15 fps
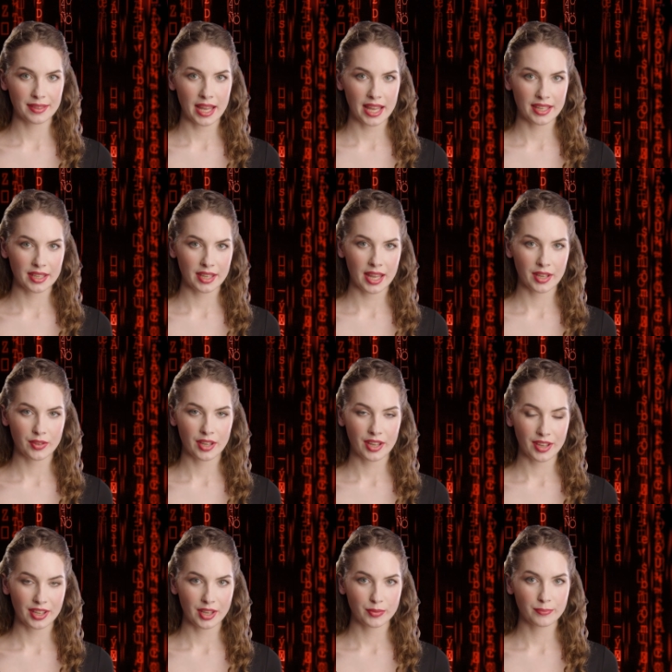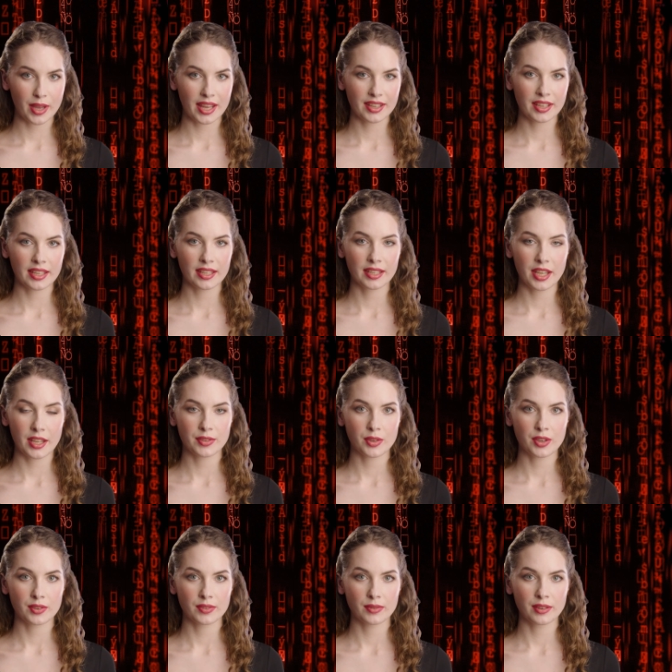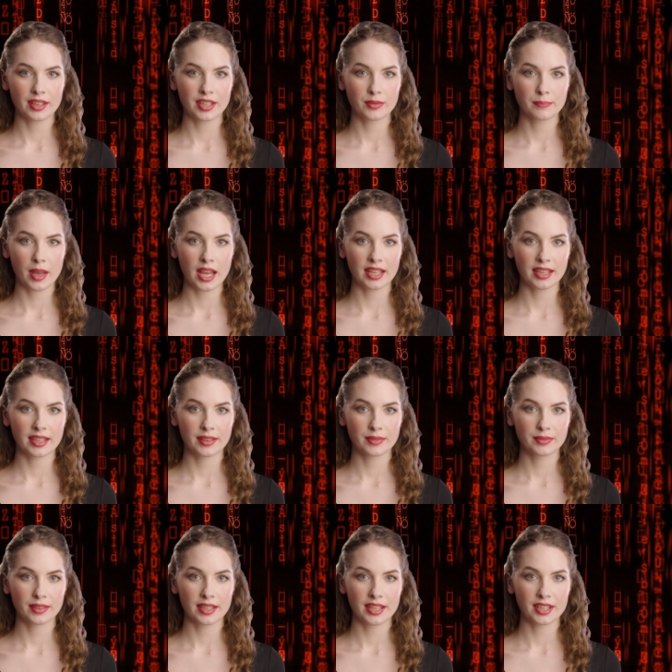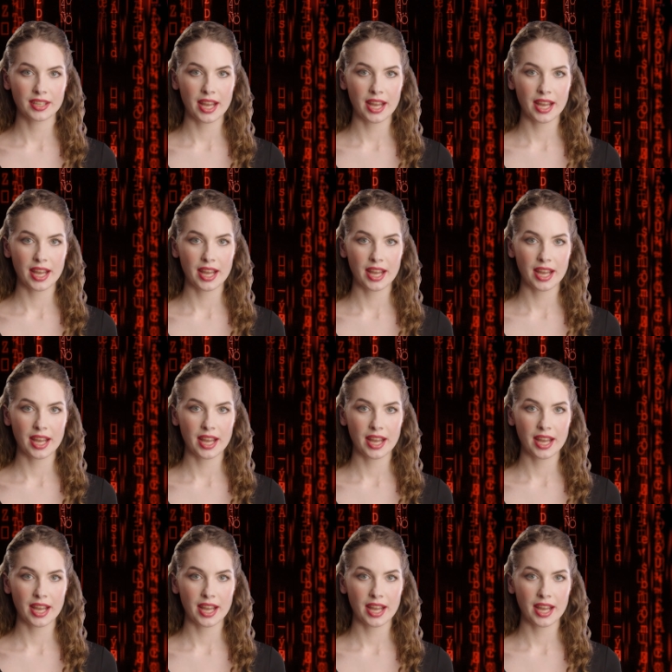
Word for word: As technology advances and new threats emerge, the